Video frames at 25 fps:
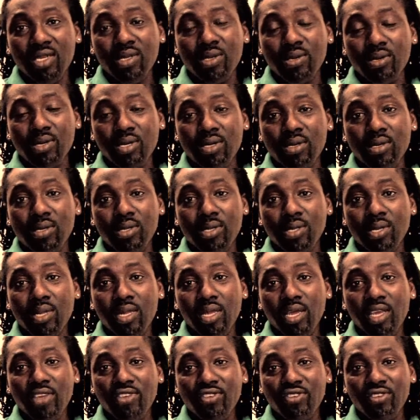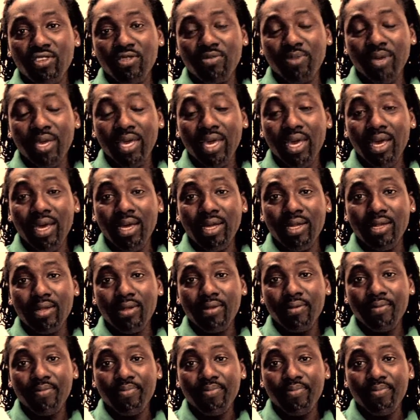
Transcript: to reconciliation began.